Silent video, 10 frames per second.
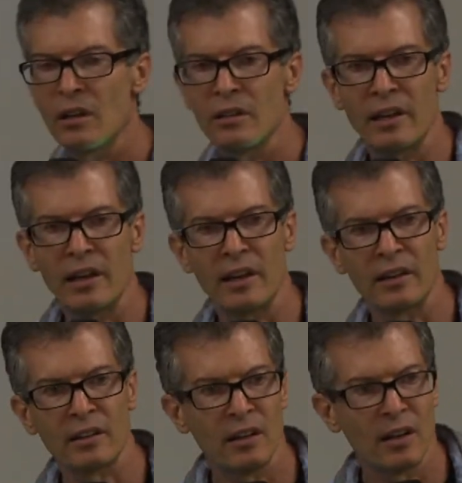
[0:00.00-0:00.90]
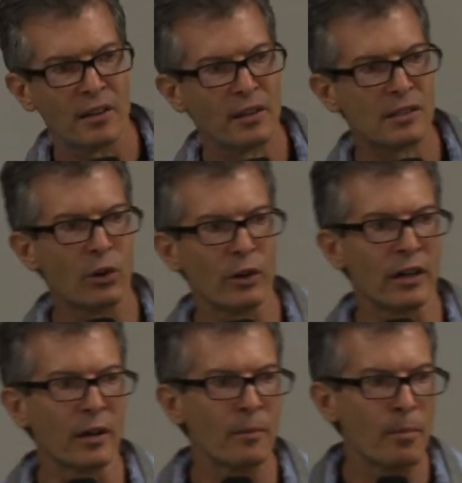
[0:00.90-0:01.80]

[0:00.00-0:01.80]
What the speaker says: the egg, and the soy.